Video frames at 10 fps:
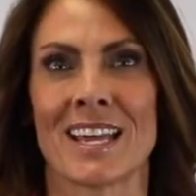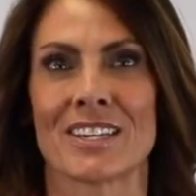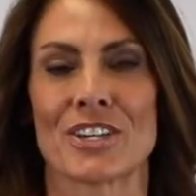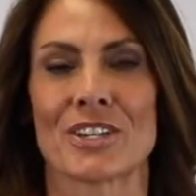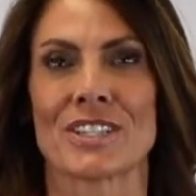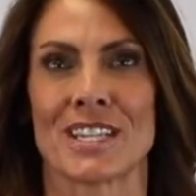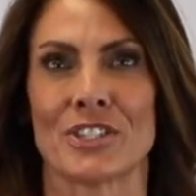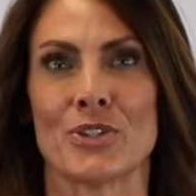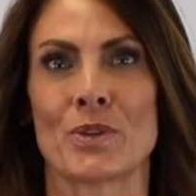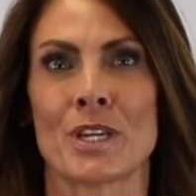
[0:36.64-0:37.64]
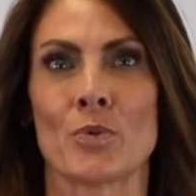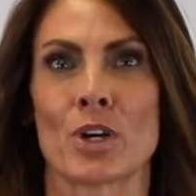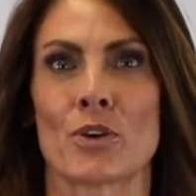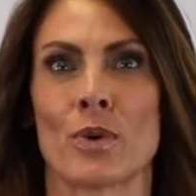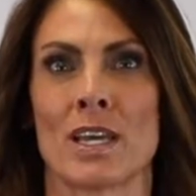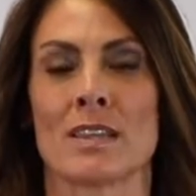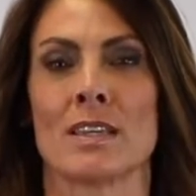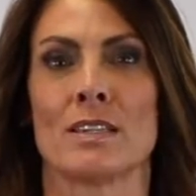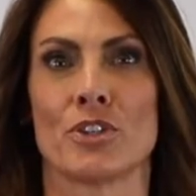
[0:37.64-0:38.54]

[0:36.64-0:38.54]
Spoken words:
lenders that you can work with